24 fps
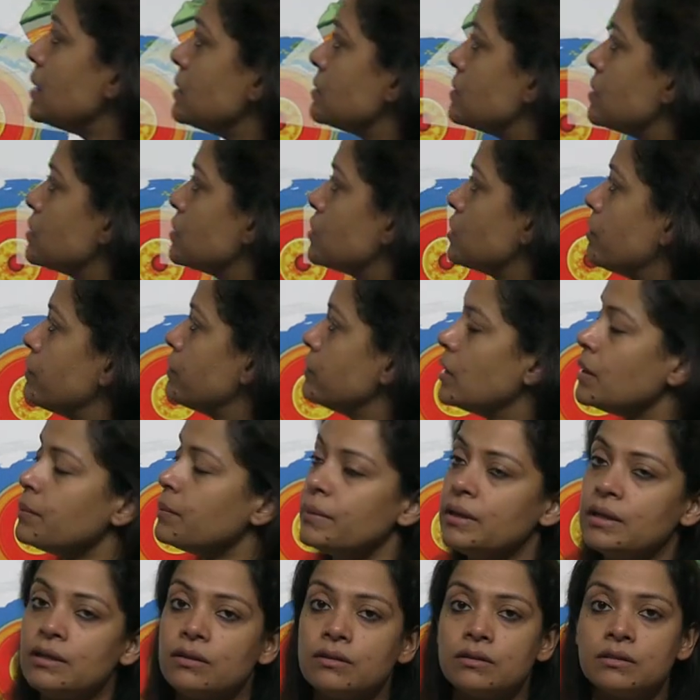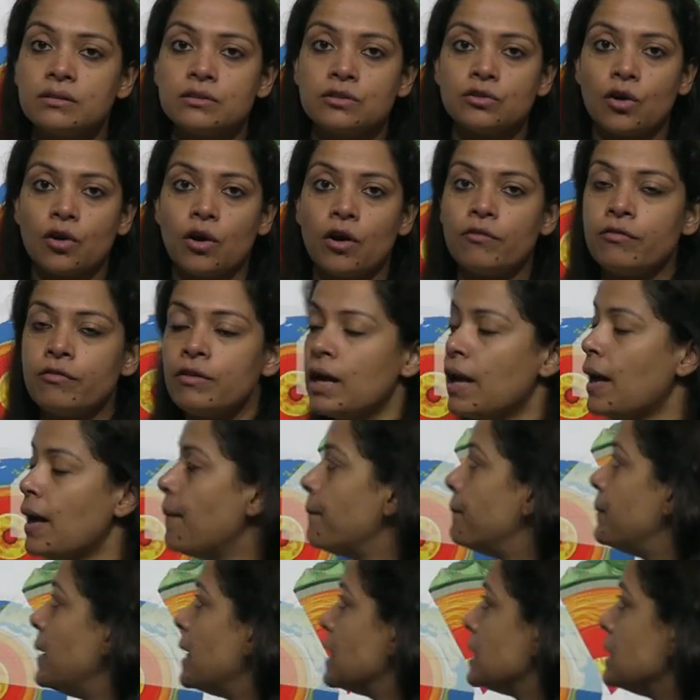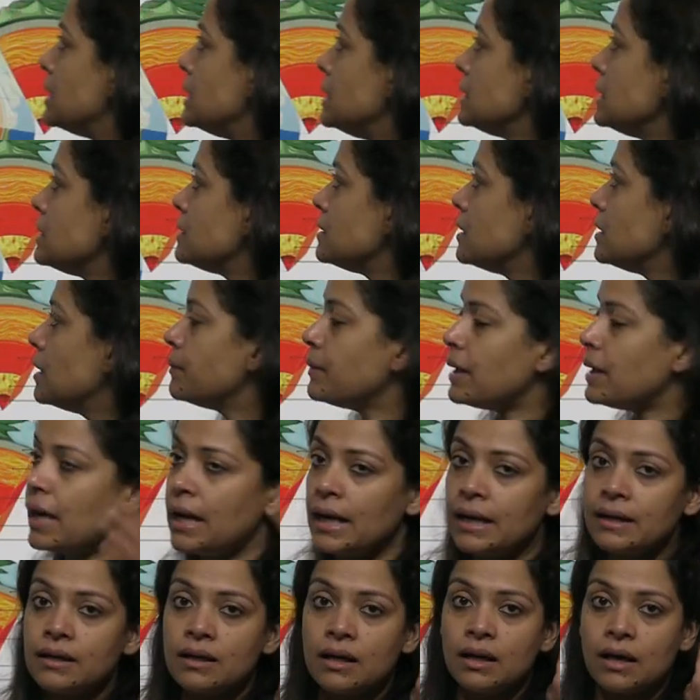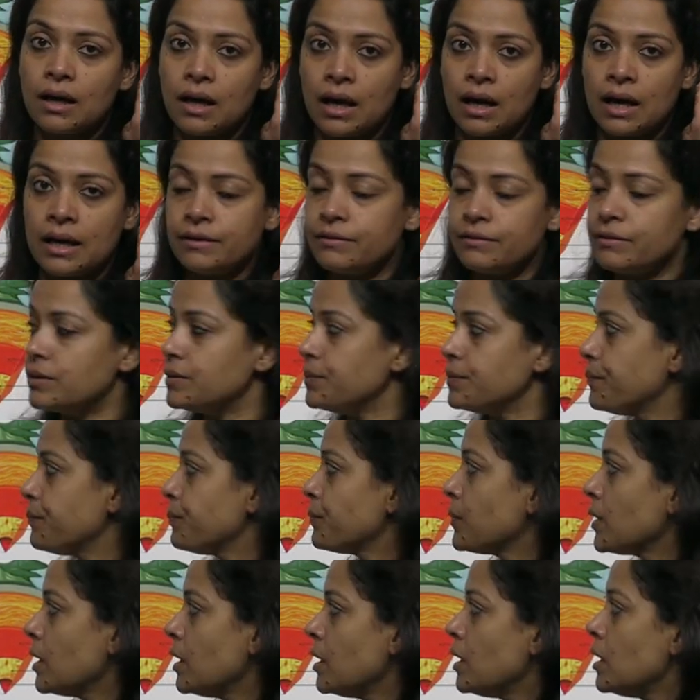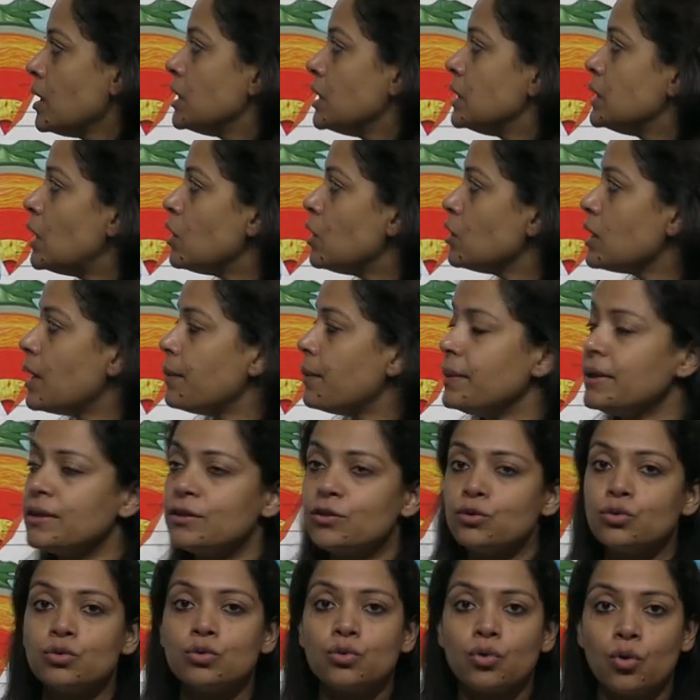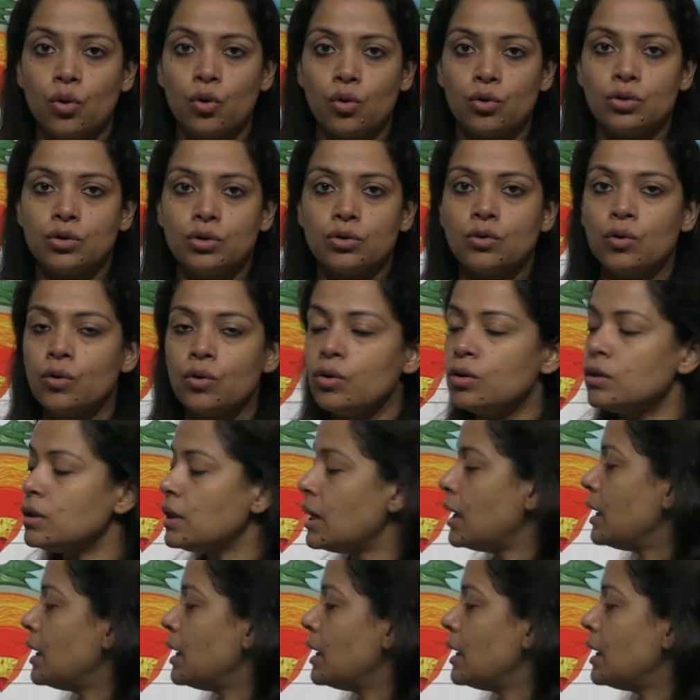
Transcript: consist of the minerals of magnesium and iron. Now coming to core. Core,